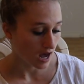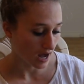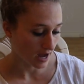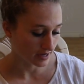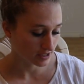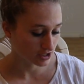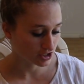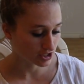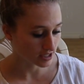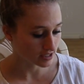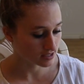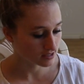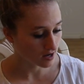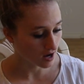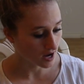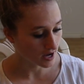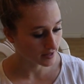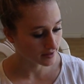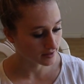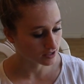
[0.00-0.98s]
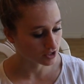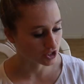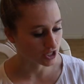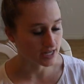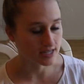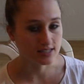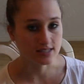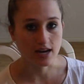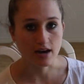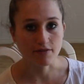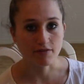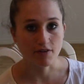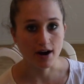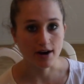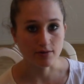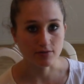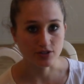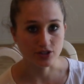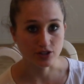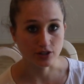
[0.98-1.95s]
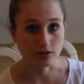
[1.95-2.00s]
I just got the Chase Sapphire
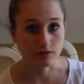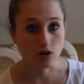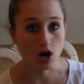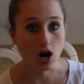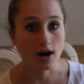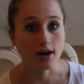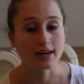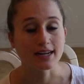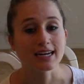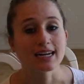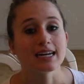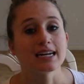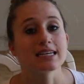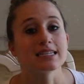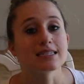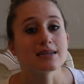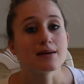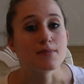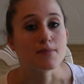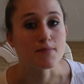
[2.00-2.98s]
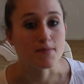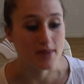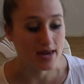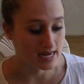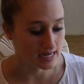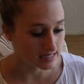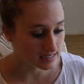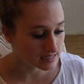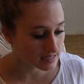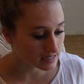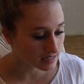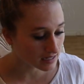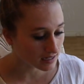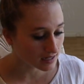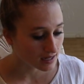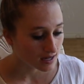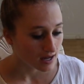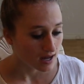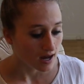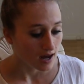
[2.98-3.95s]
Reserve card and it is amazing.